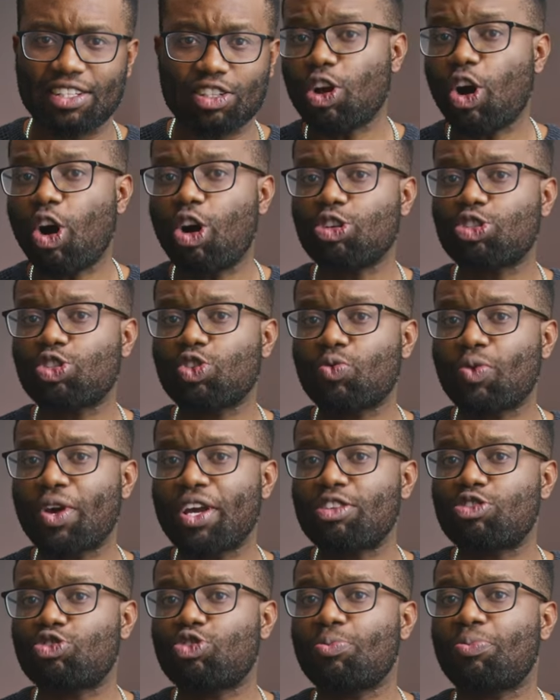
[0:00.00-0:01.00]
It also
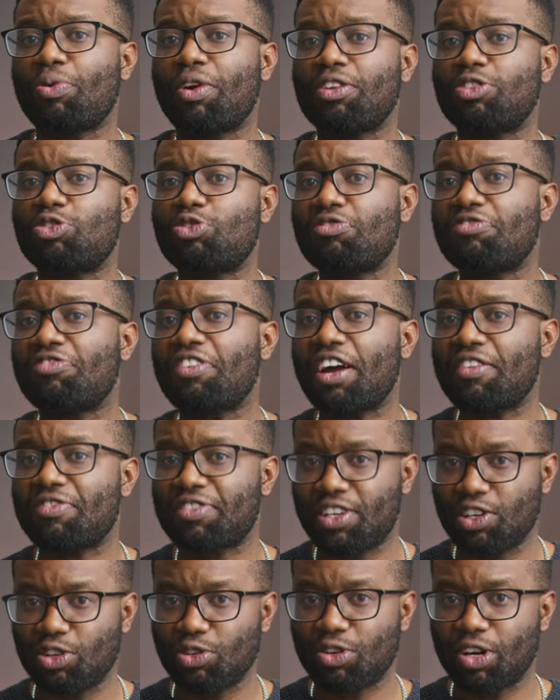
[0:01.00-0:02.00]
weighs 2.25
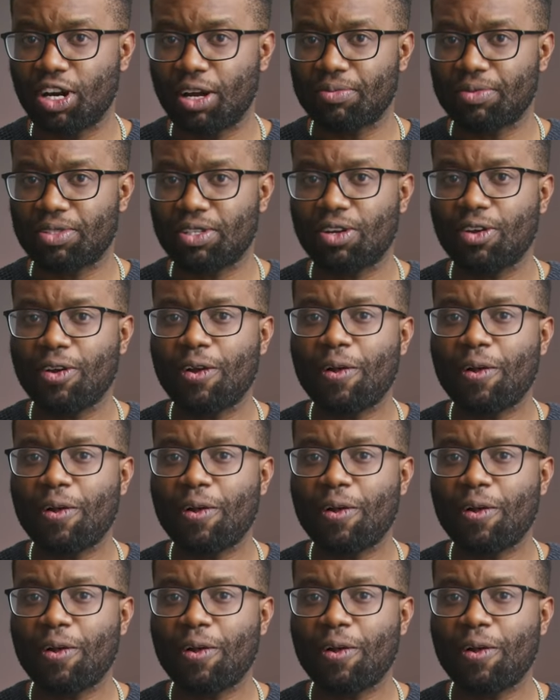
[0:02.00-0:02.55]
kilograms.